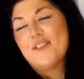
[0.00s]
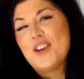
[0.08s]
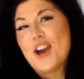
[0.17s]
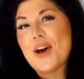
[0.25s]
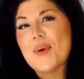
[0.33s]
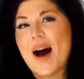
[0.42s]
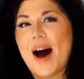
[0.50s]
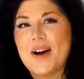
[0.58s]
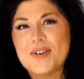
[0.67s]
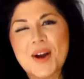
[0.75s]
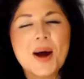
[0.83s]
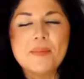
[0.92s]
If you
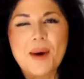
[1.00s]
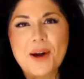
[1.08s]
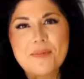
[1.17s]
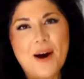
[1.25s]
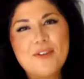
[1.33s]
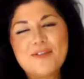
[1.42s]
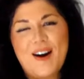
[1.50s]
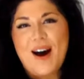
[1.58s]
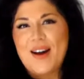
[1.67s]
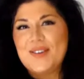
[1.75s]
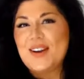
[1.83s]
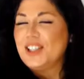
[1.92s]
own a mobile
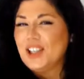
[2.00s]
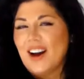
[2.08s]
phone,